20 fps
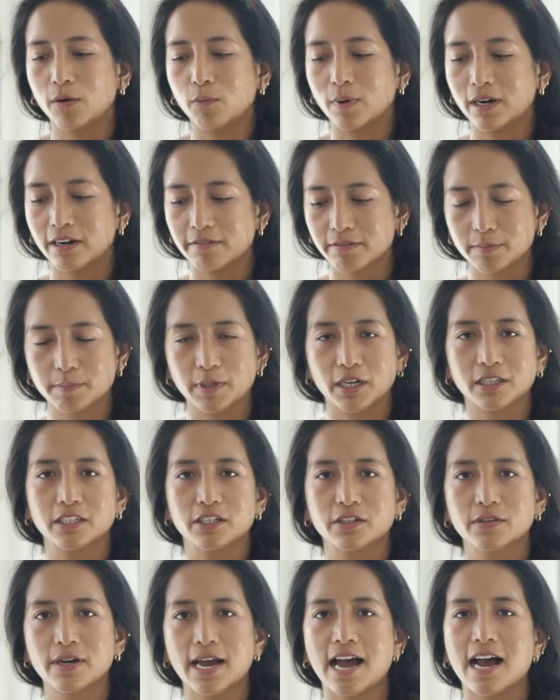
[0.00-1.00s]

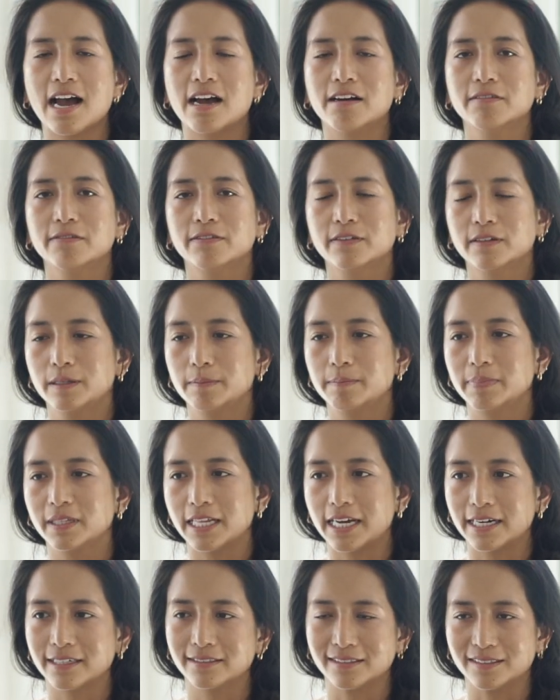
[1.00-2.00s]
body you have,
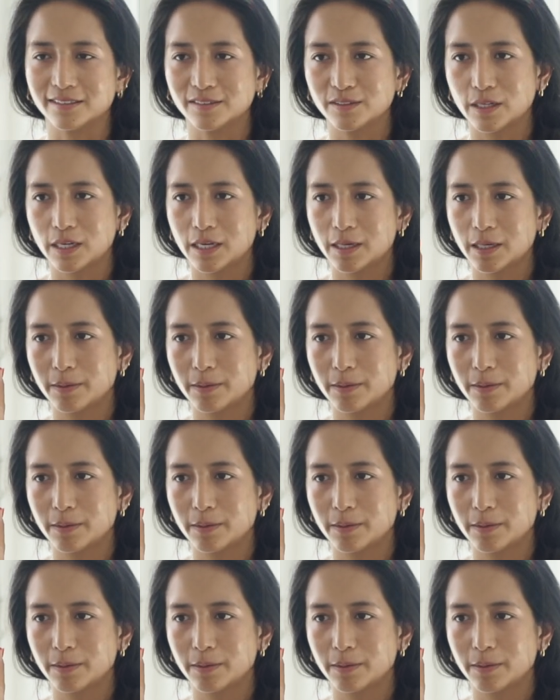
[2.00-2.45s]
Pilates is